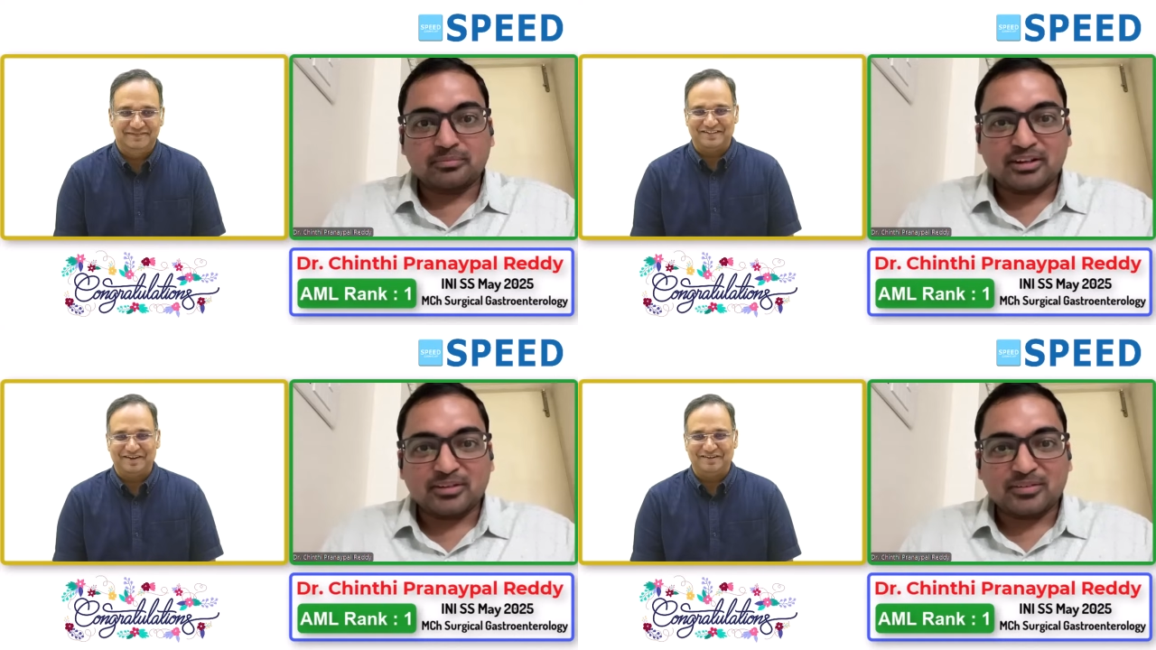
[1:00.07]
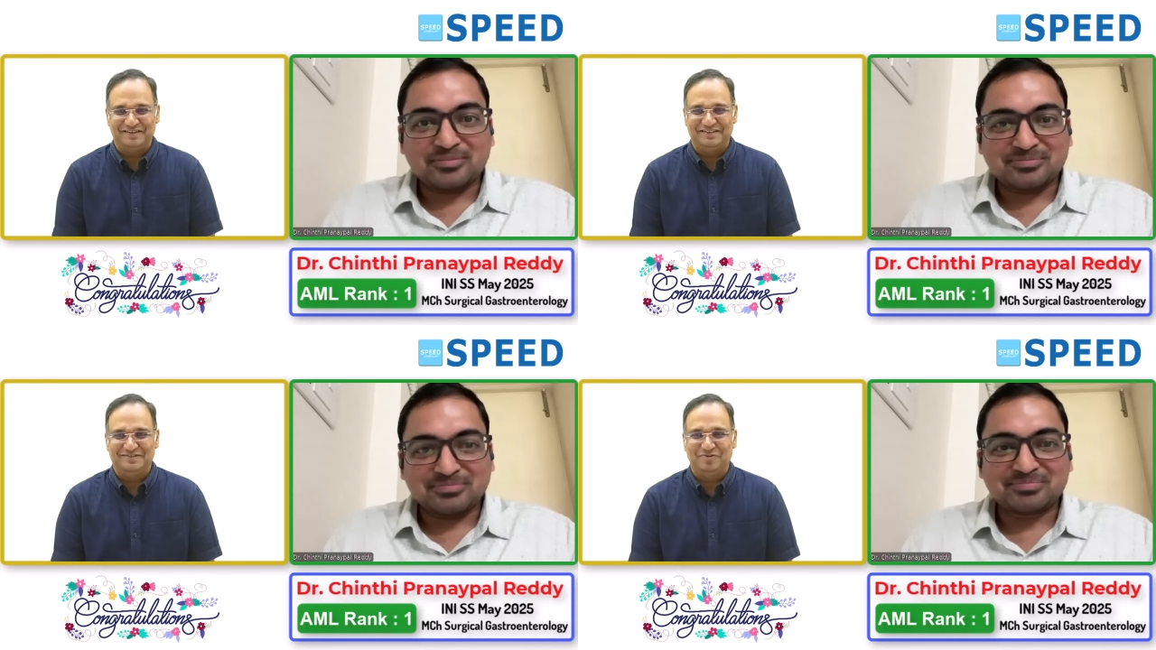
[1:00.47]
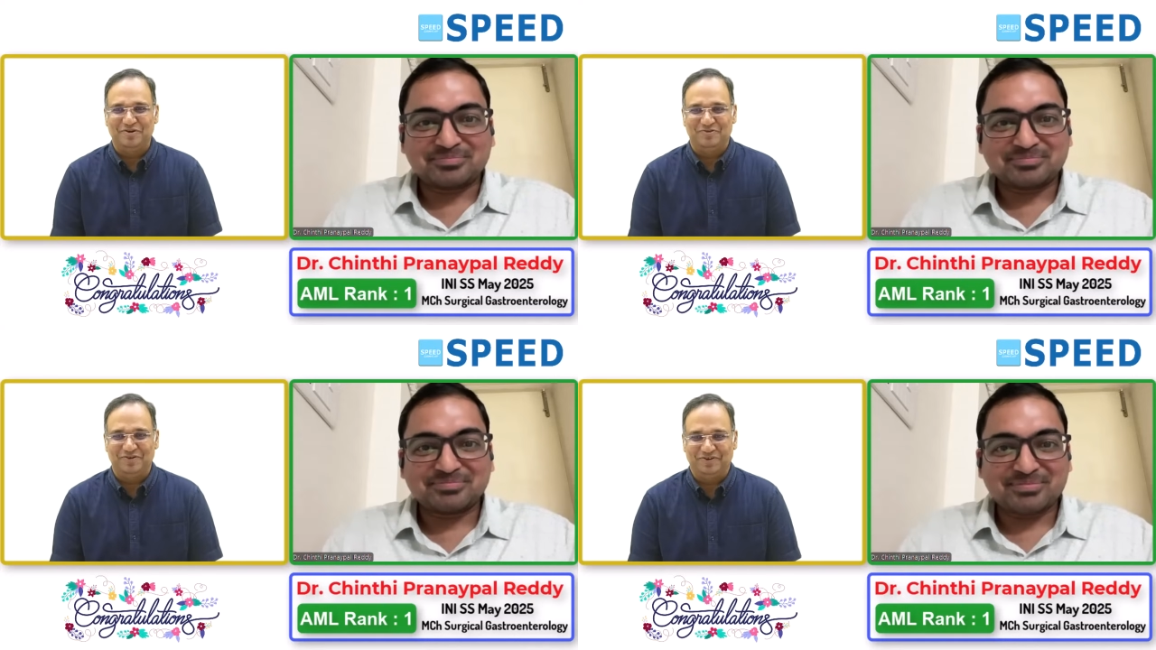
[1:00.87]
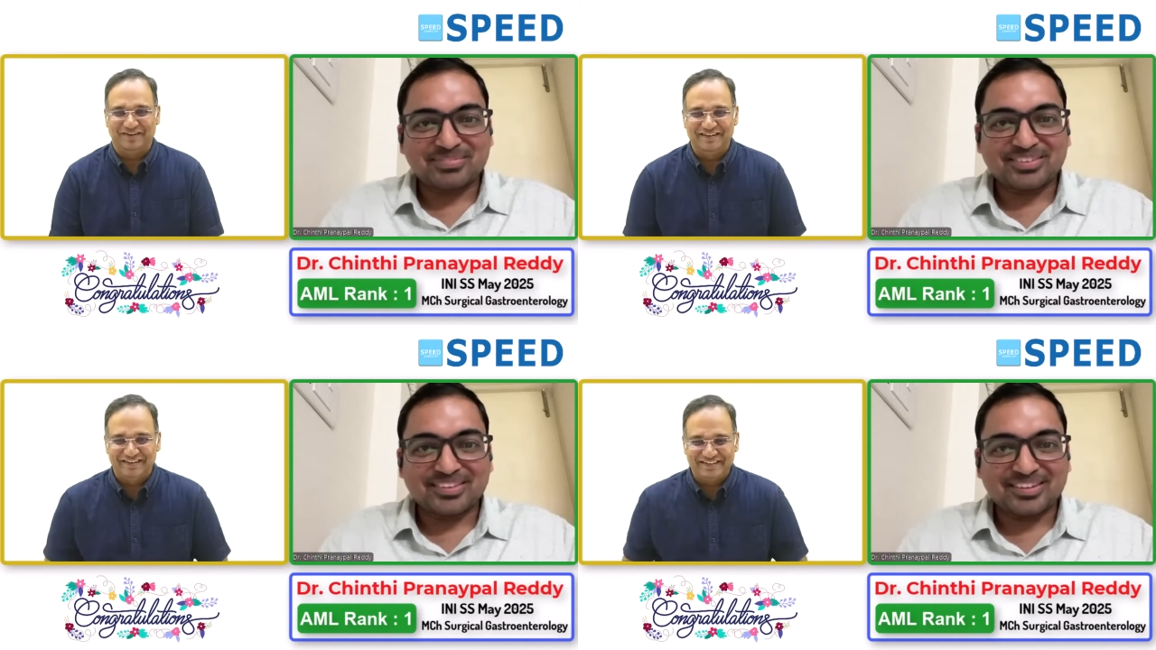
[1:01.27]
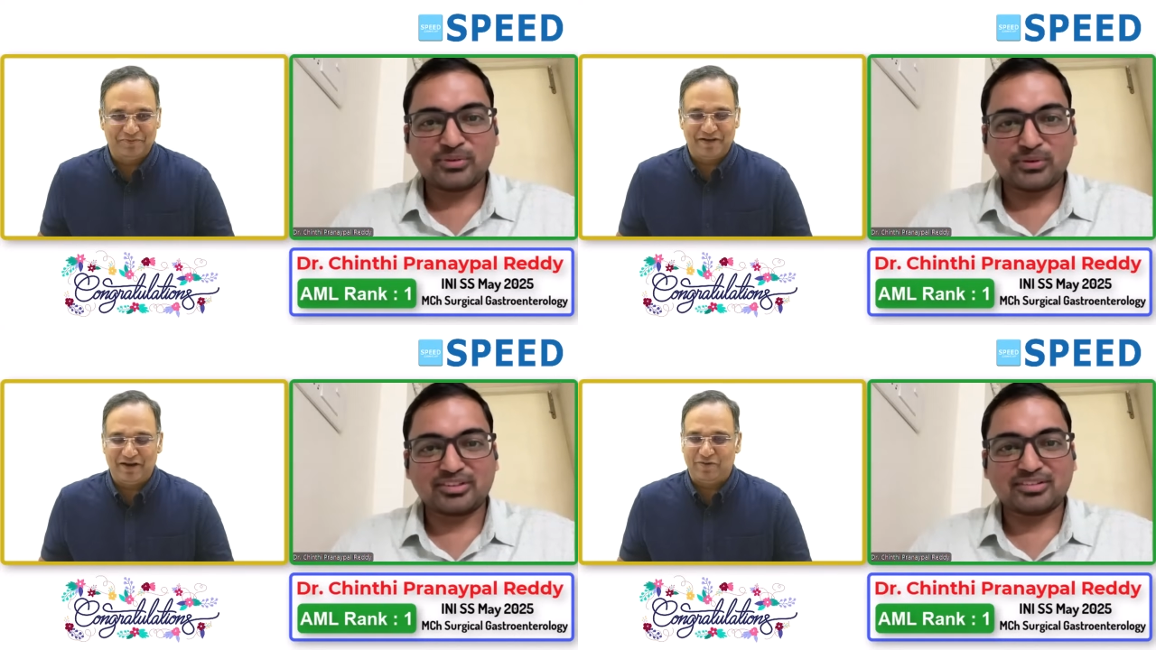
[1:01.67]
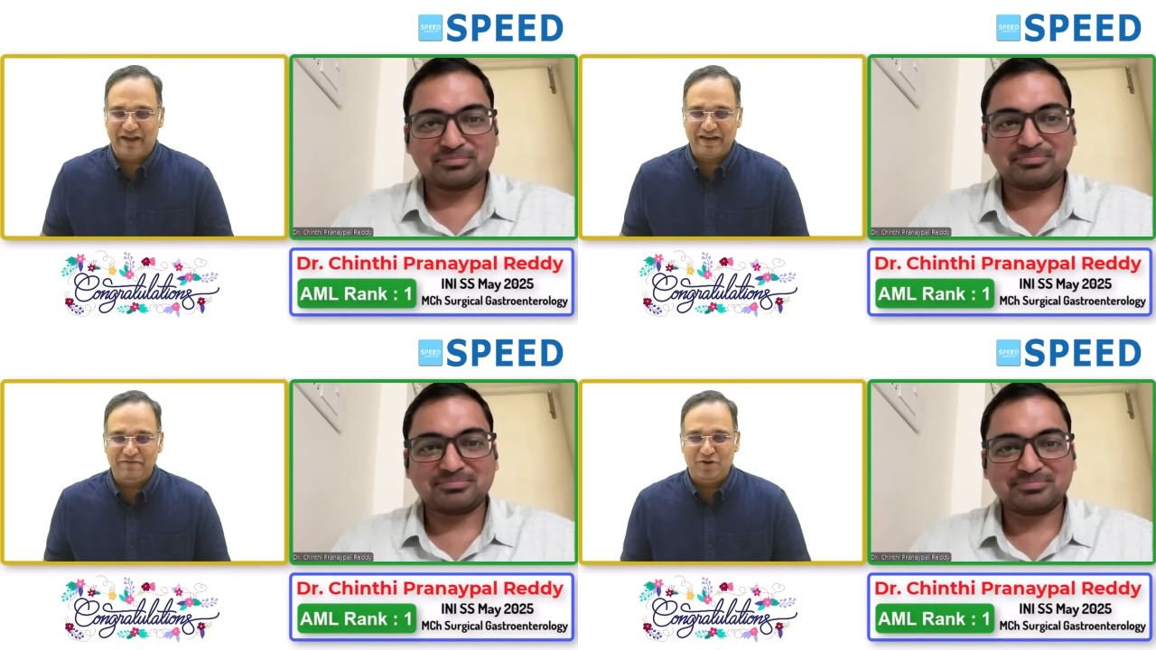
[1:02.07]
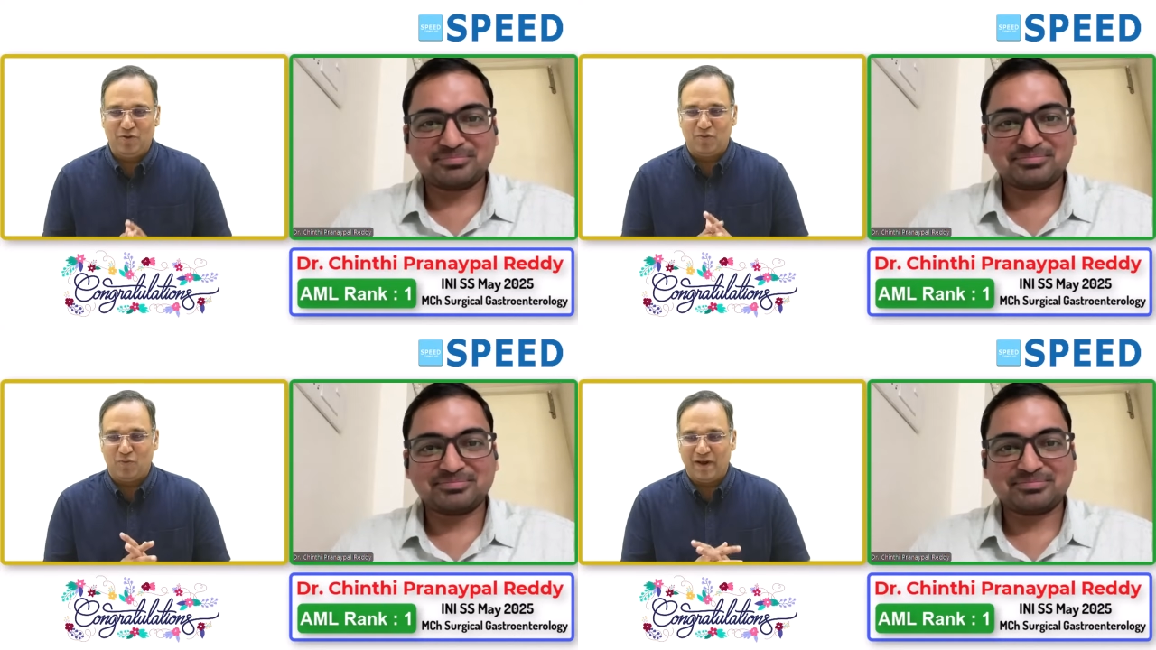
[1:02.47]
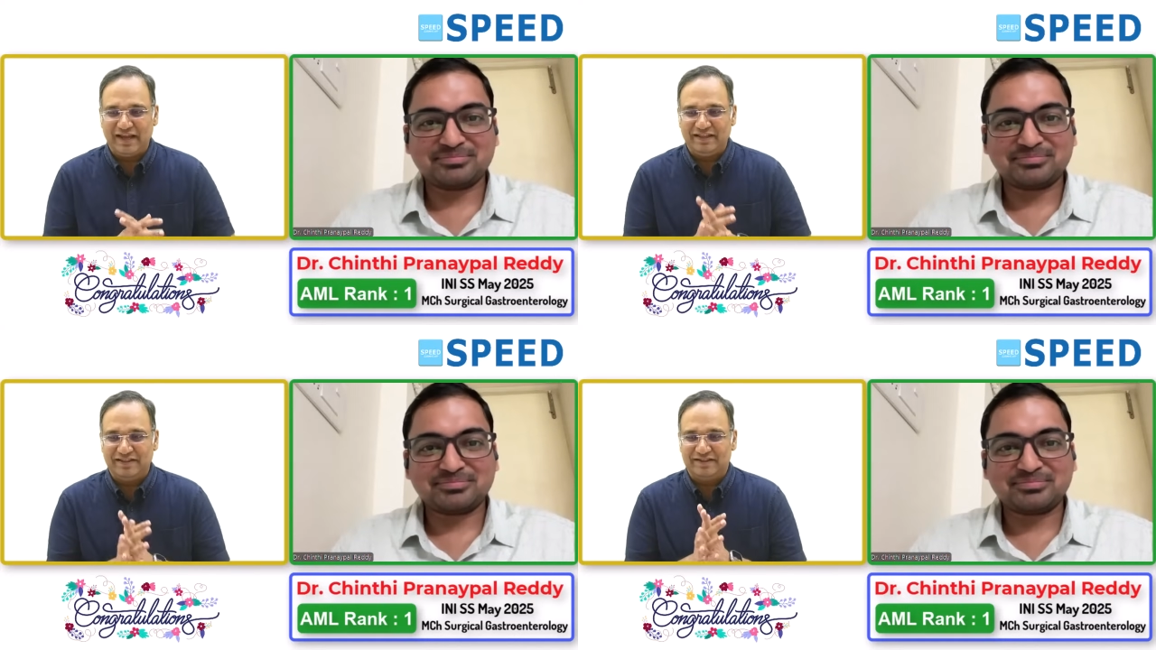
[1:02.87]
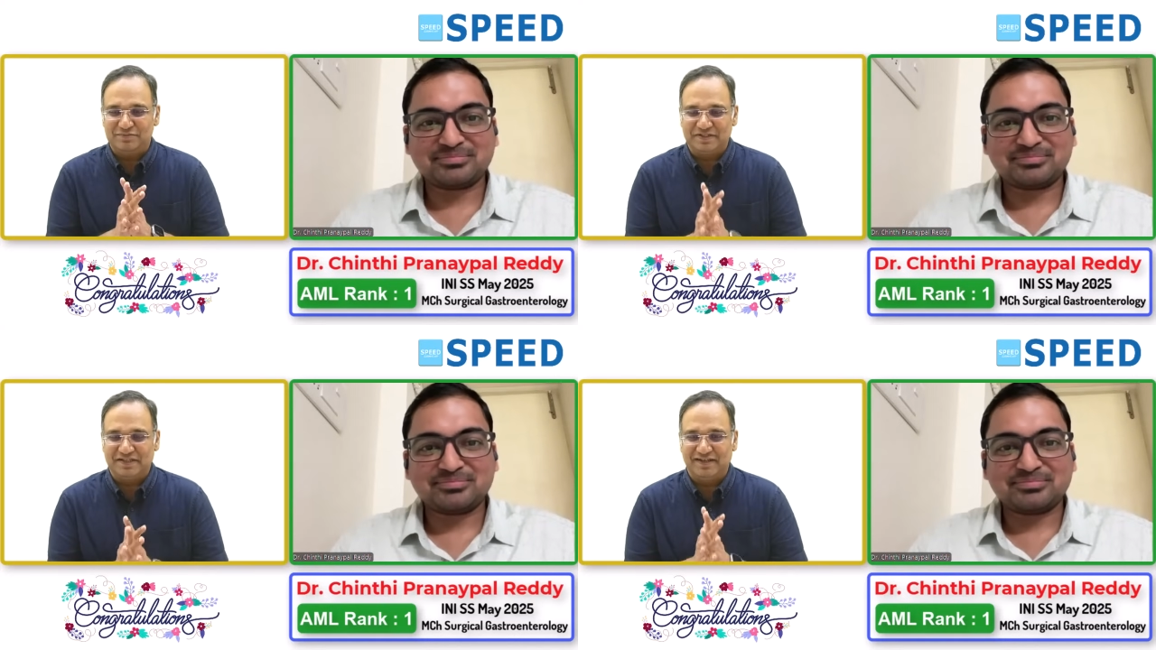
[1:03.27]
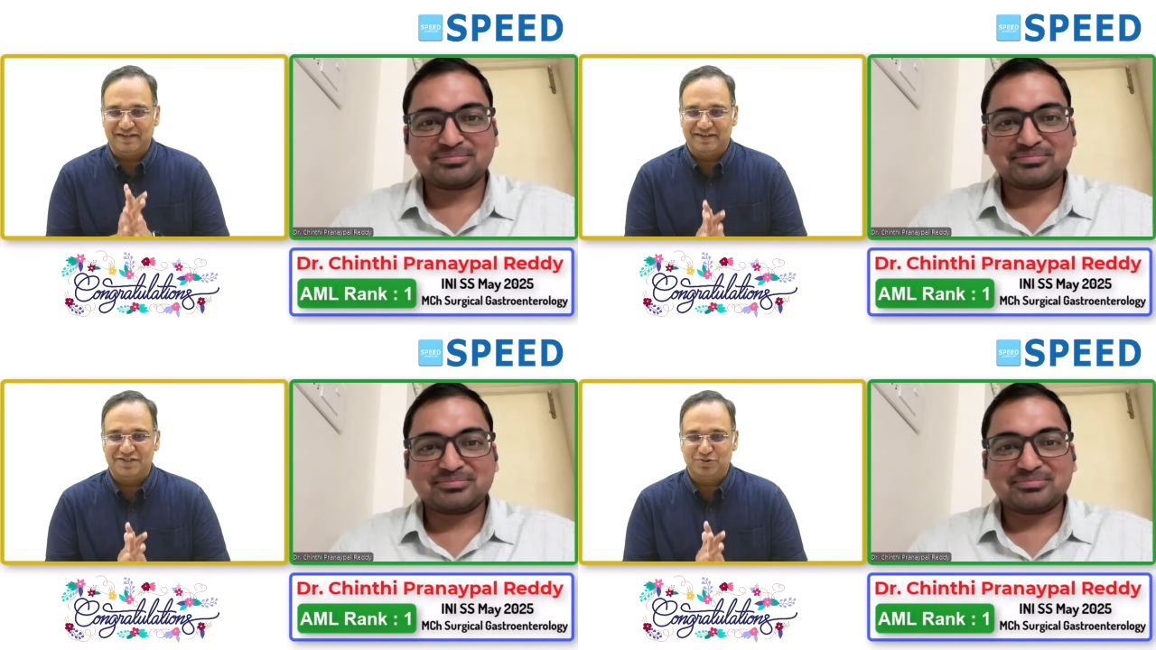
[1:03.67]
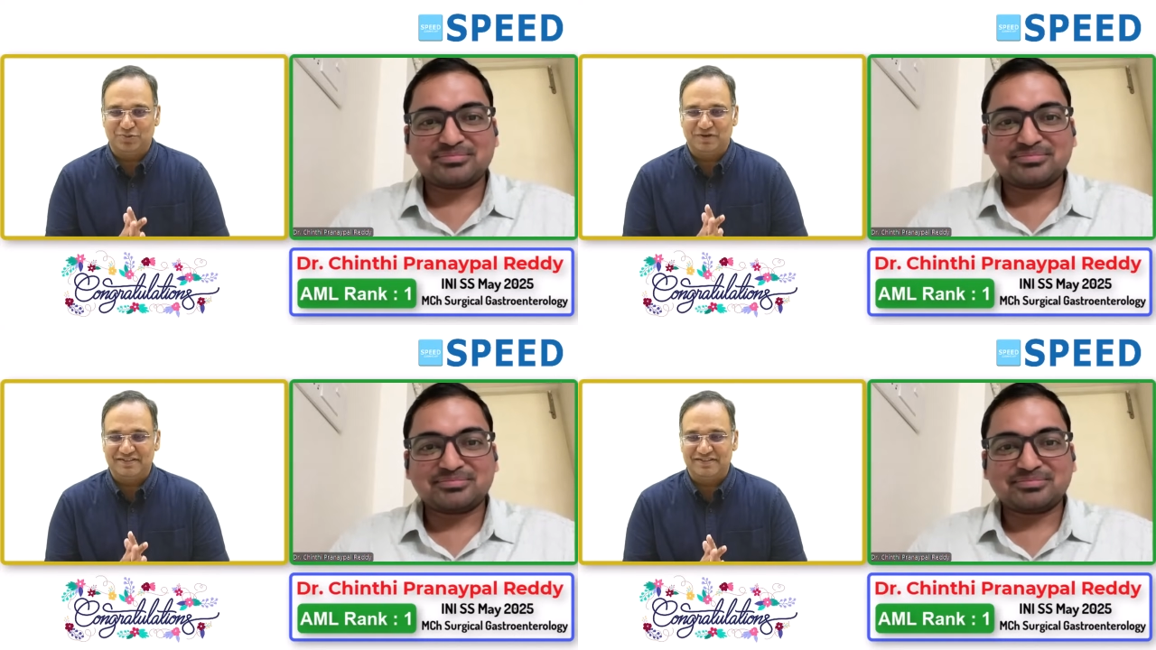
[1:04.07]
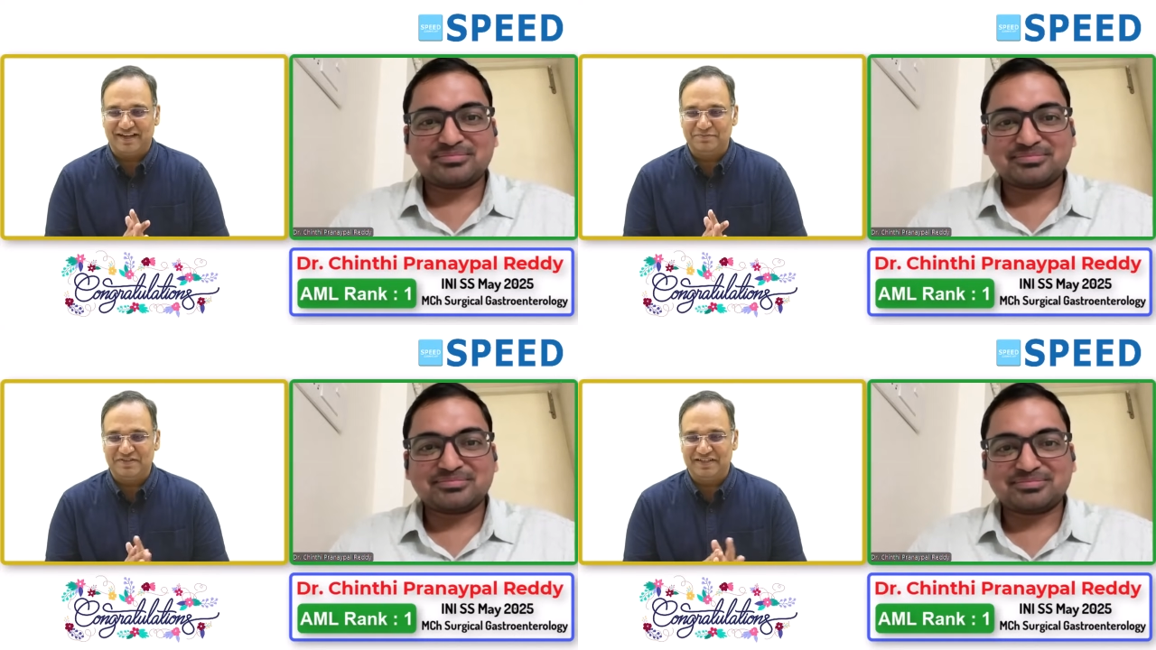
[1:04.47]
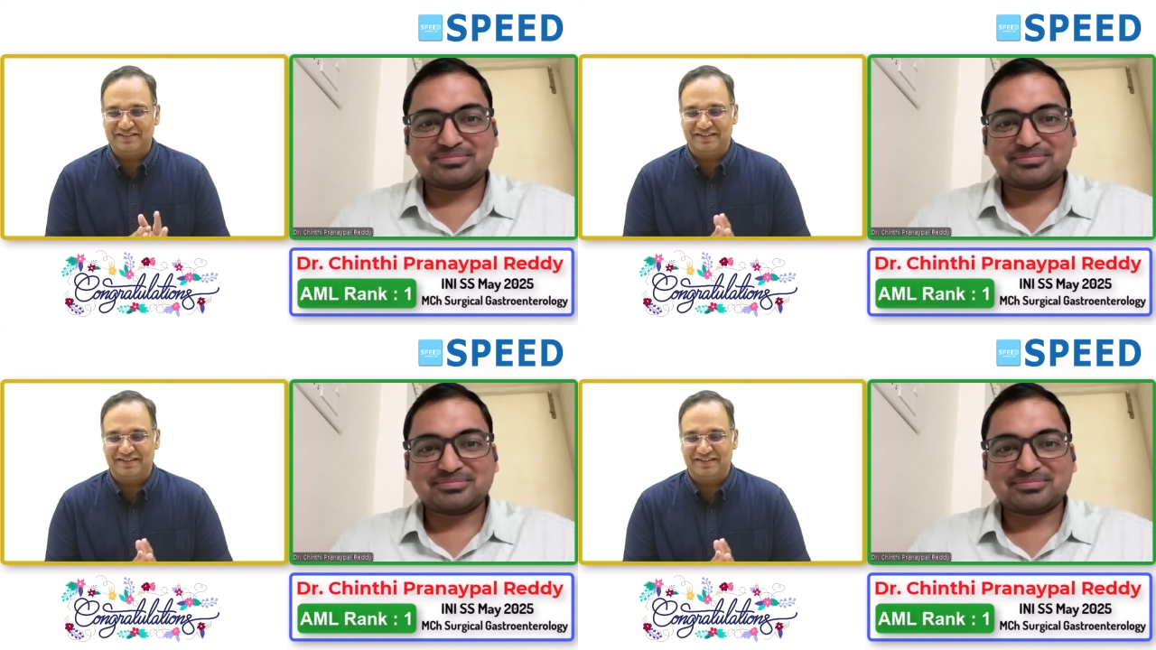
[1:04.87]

Speaker 1: Congratulations. Wonderful, Doctor. Yeah. Now, can we know why the special interest towards M C H